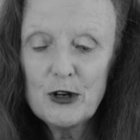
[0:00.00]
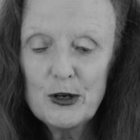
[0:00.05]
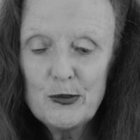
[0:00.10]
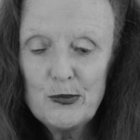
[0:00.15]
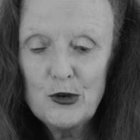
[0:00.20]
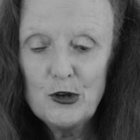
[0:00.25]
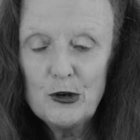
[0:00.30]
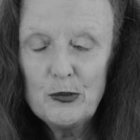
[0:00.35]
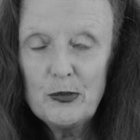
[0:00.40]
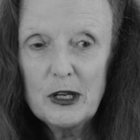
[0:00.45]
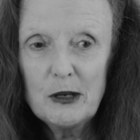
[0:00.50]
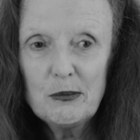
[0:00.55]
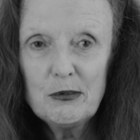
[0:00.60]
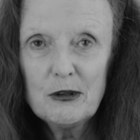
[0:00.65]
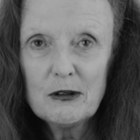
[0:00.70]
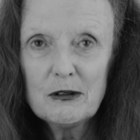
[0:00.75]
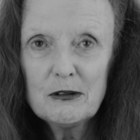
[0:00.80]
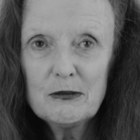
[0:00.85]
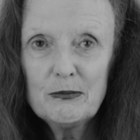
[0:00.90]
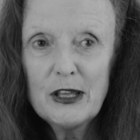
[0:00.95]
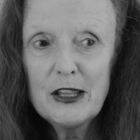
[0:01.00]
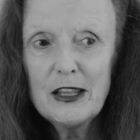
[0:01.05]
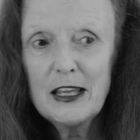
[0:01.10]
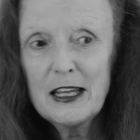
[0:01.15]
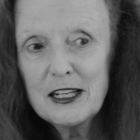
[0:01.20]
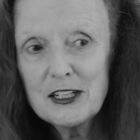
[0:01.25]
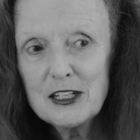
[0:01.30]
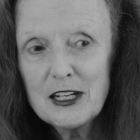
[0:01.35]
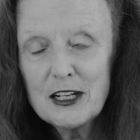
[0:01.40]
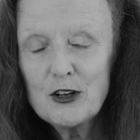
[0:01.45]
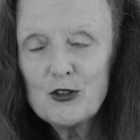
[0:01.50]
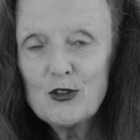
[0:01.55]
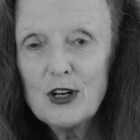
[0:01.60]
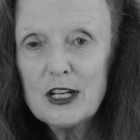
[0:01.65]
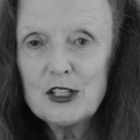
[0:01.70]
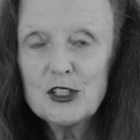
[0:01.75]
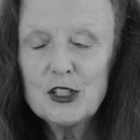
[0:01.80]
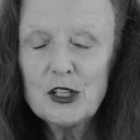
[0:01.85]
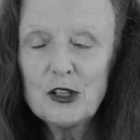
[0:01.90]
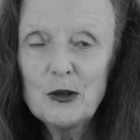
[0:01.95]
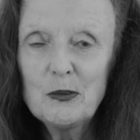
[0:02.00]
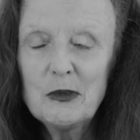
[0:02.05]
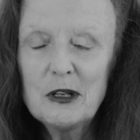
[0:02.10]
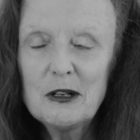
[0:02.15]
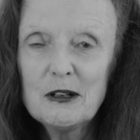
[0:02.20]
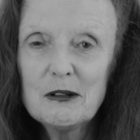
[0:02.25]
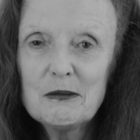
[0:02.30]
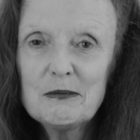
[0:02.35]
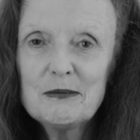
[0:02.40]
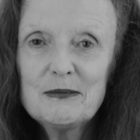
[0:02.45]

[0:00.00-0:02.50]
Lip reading: want to bore people, but they can take a rest in the middle.